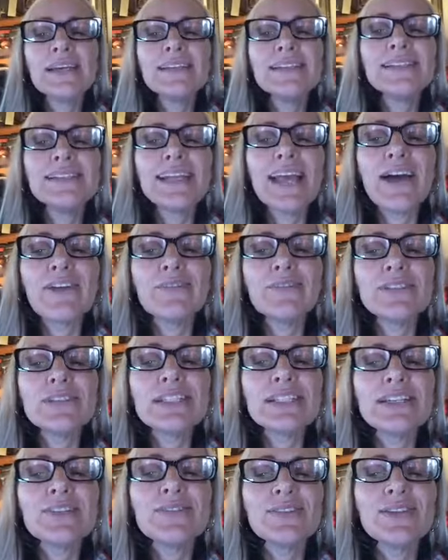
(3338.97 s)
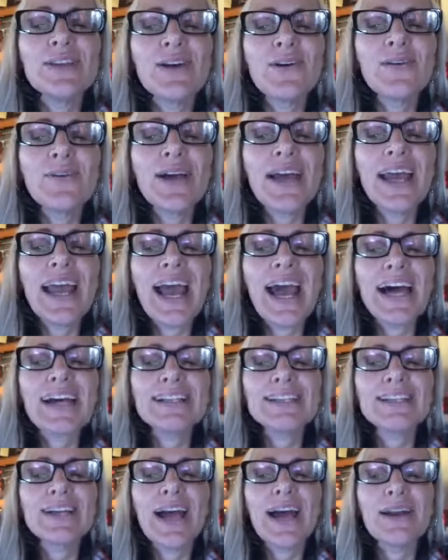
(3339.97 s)
Stanford's evil. No way.
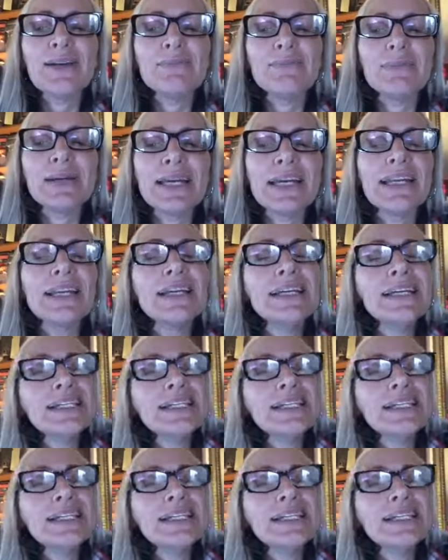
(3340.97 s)
Ash got him beat.